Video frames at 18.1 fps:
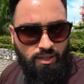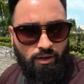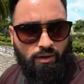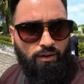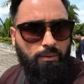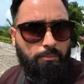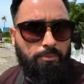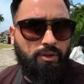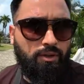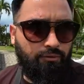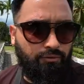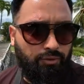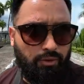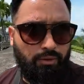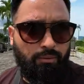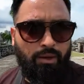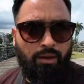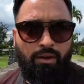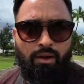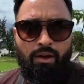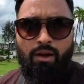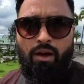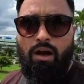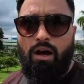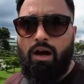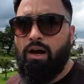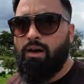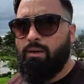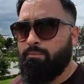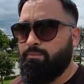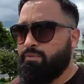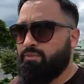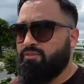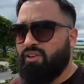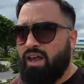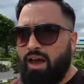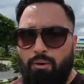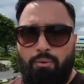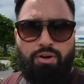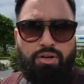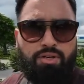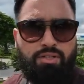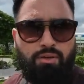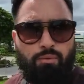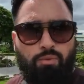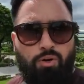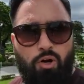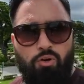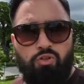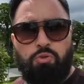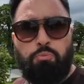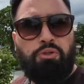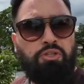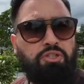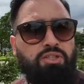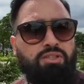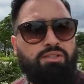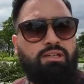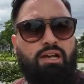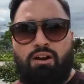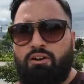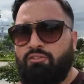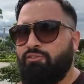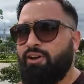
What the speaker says: and all the beautiful flowers and rose bushes that are